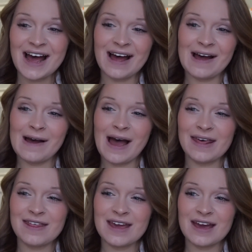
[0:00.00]

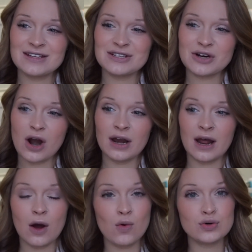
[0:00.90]
I think I started
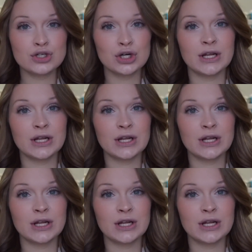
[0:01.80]
out